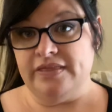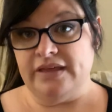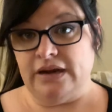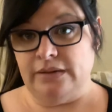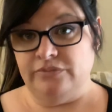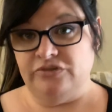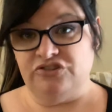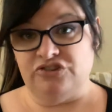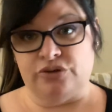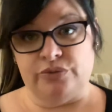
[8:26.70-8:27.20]
that
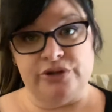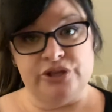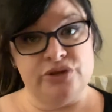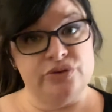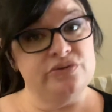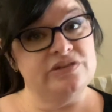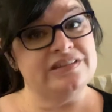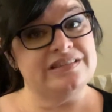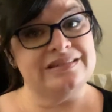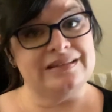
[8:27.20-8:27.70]
I'm showing
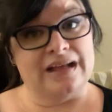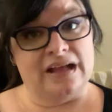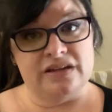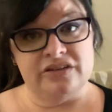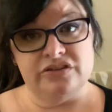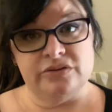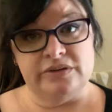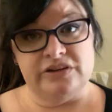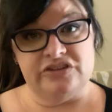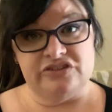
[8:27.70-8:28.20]
you does not
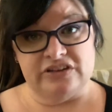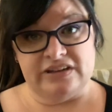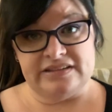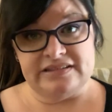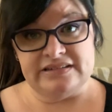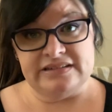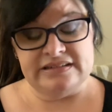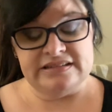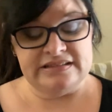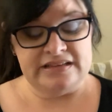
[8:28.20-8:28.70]
do it
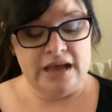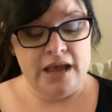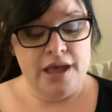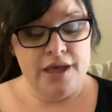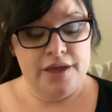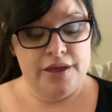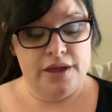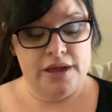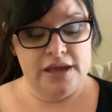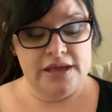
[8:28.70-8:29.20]
justice.
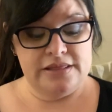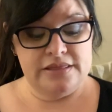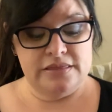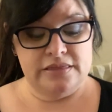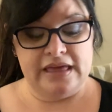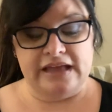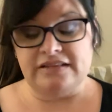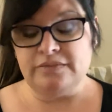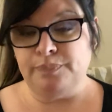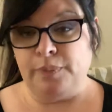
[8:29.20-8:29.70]

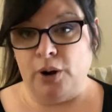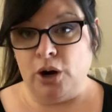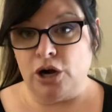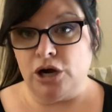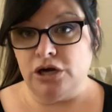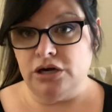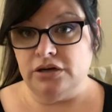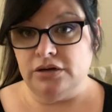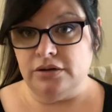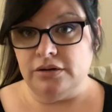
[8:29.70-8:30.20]
That's
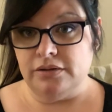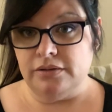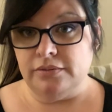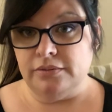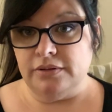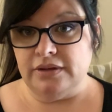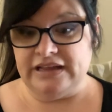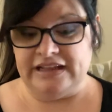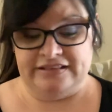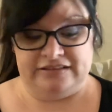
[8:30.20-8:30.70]
part,
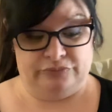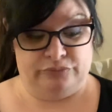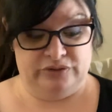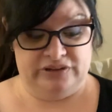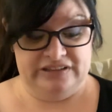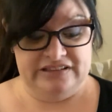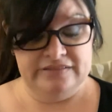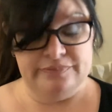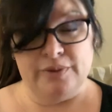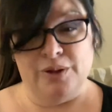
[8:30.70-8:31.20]
it's a
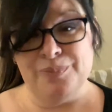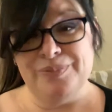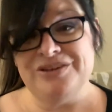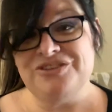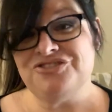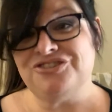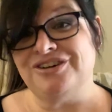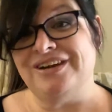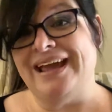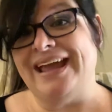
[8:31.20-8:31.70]
really small
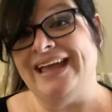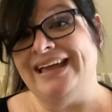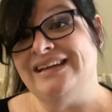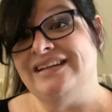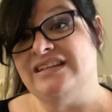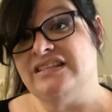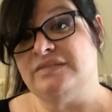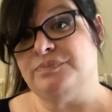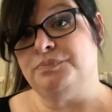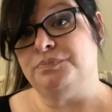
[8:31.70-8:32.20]
picture and
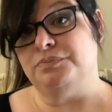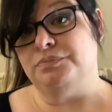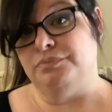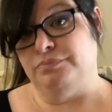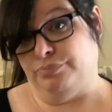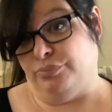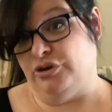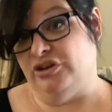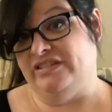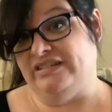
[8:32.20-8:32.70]
it's
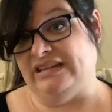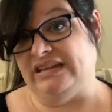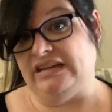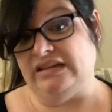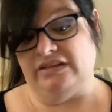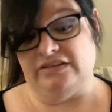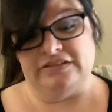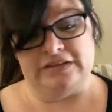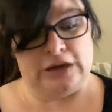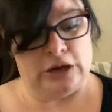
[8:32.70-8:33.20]

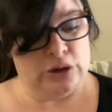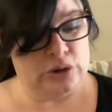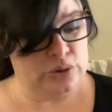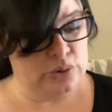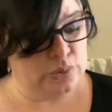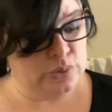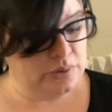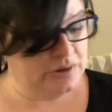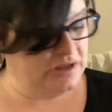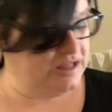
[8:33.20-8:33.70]
printing.
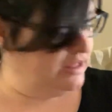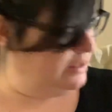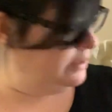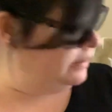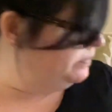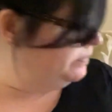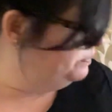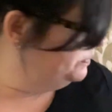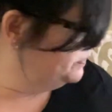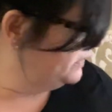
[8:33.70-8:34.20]
So
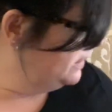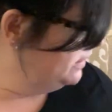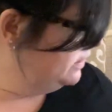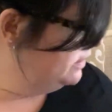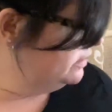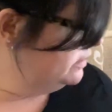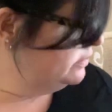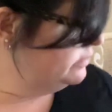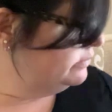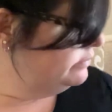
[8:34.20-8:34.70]

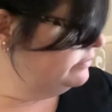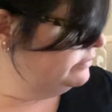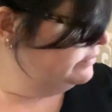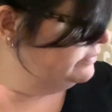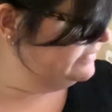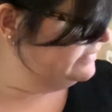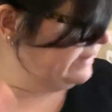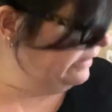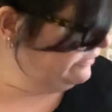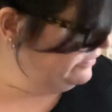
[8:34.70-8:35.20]

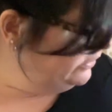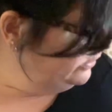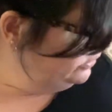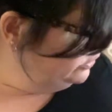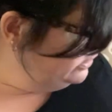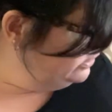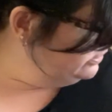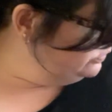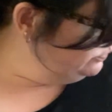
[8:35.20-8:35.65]
definitely look at the